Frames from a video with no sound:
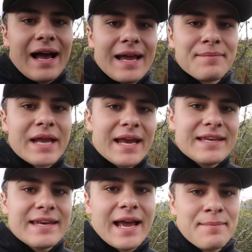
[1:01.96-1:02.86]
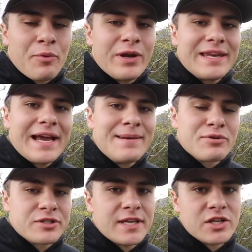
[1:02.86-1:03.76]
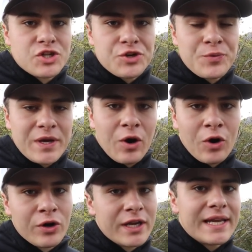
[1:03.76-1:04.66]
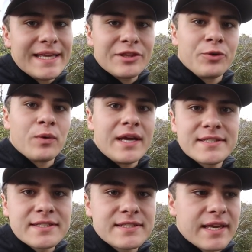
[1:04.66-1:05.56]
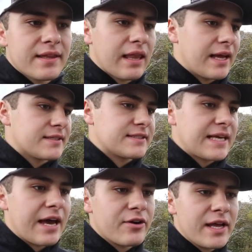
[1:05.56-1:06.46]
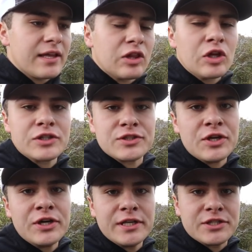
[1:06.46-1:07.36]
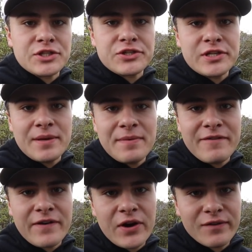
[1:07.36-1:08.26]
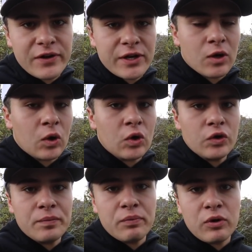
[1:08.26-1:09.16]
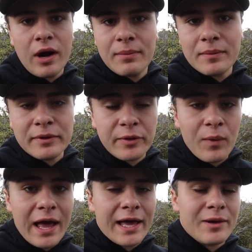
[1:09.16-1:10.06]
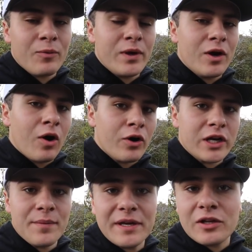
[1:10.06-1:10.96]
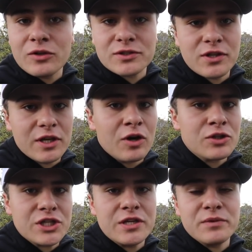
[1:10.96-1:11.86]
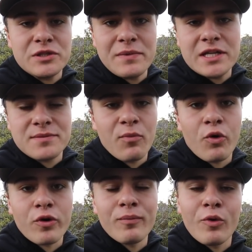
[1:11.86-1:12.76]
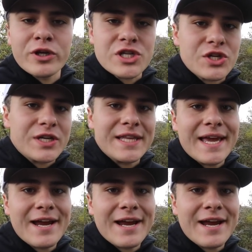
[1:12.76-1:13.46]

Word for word: I am 99.9% sure we are gonna get the races in. Like Saturday looks good. It's just gonna be very, very cold, probably wet. We are gonna be close to the ocean, which means more moisture in the